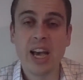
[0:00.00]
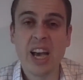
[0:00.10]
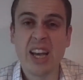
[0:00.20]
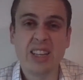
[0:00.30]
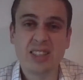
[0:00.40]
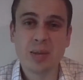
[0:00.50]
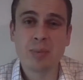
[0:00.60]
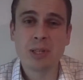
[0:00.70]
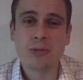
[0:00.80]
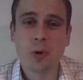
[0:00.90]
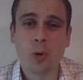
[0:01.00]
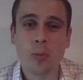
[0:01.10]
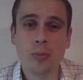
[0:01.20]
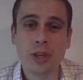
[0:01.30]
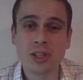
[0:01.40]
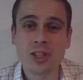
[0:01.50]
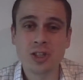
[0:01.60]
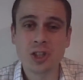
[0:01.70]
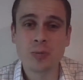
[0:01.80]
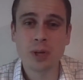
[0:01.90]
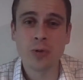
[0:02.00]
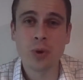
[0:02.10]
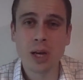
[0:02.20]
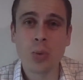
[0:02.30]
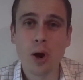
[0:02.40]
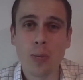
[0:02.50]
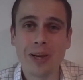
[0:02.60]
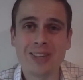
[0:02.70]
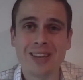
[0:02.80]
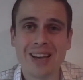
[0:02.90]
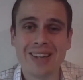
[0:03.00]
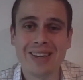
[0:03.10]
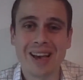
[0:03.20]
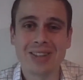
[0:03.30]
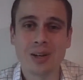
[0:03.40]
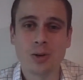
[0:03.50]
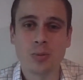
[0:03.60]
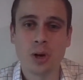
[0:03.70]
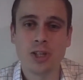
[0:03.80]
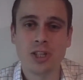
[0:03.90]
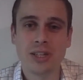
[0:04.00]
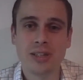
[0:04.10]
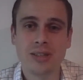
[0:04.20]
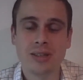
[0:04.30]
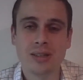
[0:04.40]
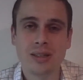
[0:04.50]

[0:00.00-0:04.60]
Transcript: In its simplest form, this can just be a really well-maintained Excel spreadsheet.